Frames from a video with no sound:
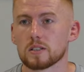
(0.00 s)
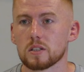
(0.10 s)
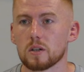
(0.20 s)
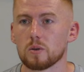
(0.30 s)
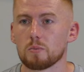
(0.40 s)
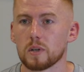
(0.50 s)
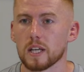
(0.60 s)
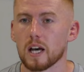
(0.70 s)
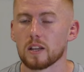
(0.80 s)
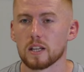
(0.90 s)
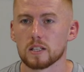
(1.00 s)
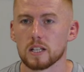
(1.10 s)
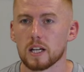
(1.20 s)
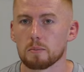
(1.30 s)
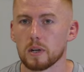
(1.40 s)
So, but yeah, I think the
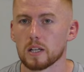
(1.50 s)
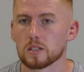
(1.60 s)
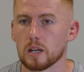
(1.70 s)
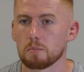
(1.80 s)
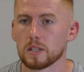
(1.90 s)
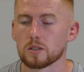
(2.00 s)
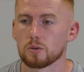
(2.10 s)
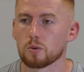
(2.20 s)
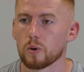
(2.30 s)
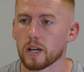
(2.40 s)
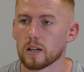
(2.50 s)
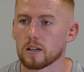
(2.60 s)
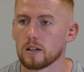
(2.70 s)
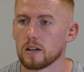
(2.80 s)
Saturday and Monday just come a bit too quick.